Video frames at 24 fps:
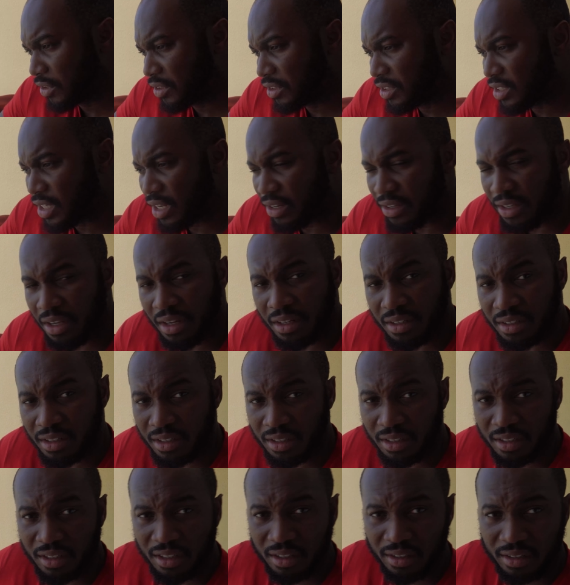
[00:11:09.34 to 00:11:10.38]
just not getting
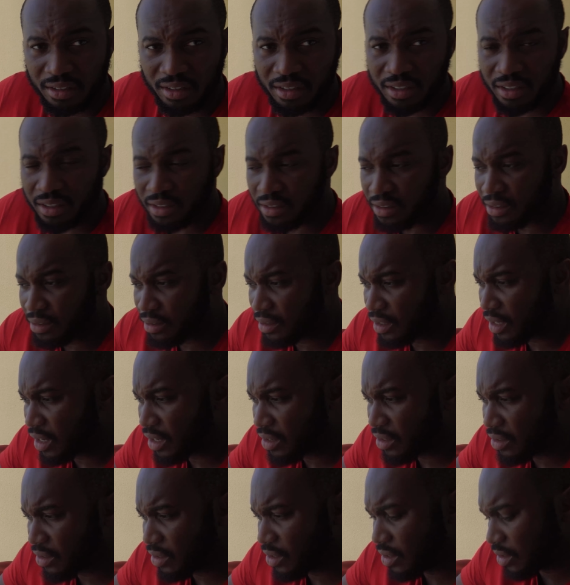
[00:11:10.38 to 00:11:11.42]
it a year later. I
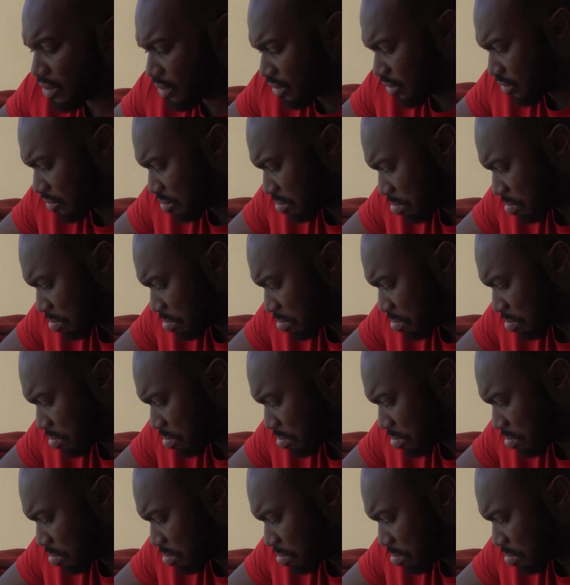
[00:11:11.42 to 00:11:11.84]
don't know.